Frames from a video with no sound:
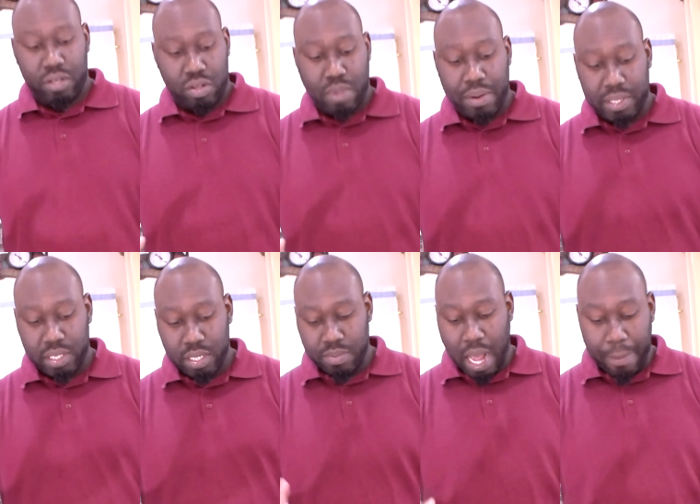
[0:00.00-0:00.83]
know,
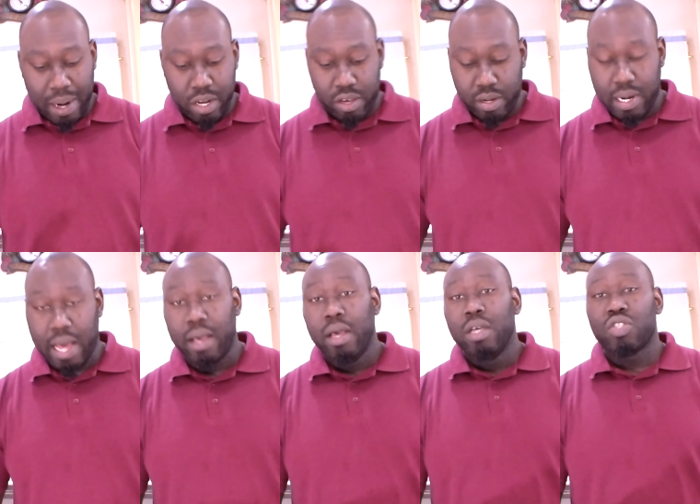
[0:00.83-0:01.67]

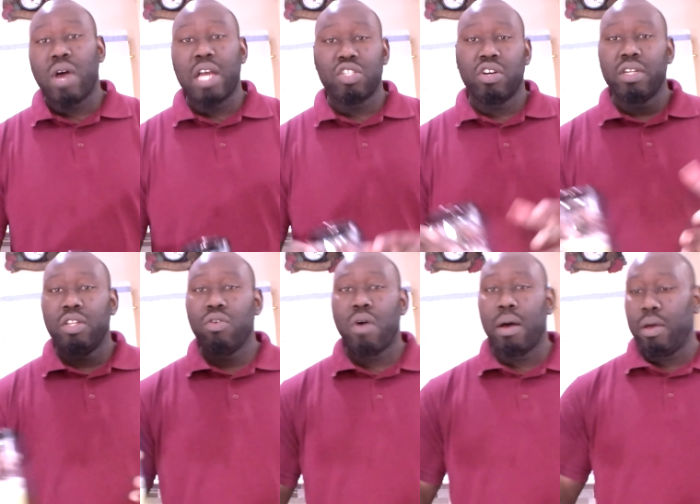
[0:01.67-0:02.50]
la. So as you already
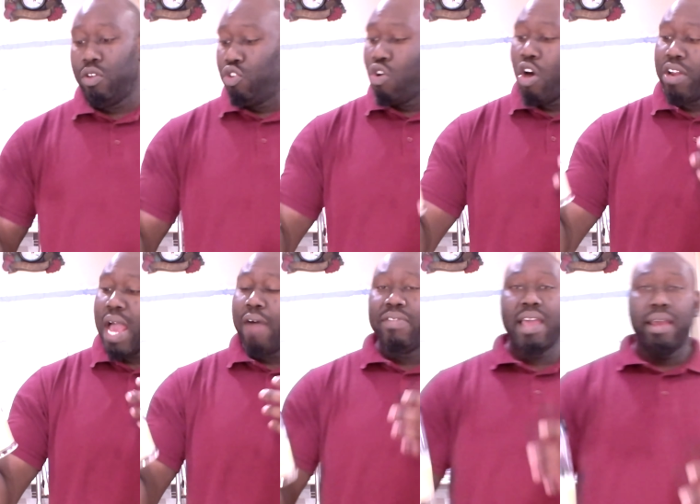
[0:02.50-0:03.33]
know, uh, you already
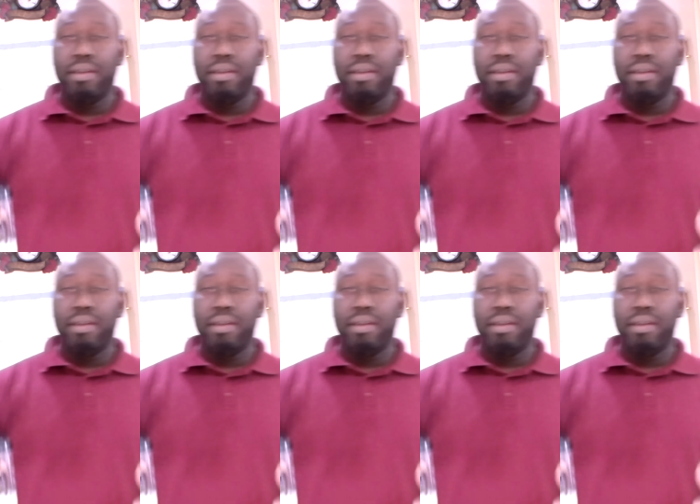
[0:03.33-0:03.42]
have the